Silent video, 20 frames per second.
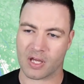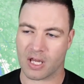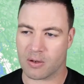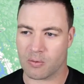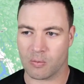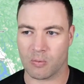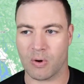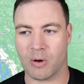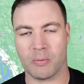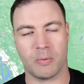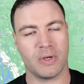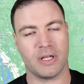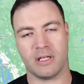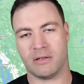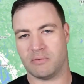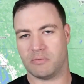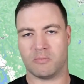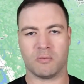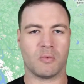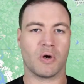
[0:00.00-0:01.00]

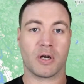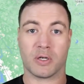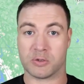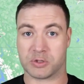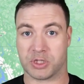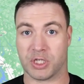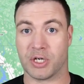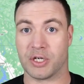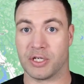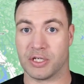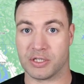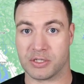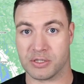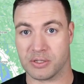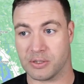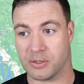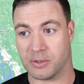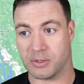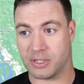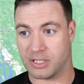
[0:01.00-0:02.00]
what I'll show you to
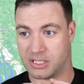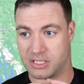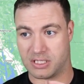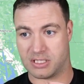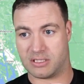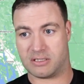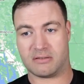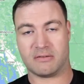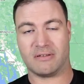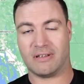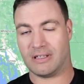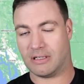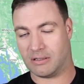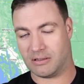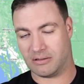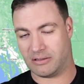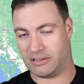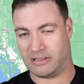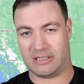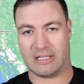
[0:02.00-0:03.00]
do is just
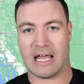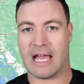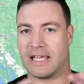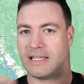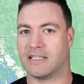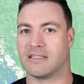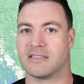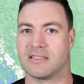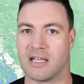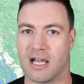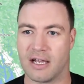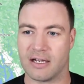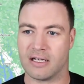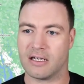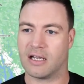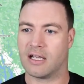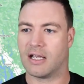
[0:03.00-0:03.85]
lay the state.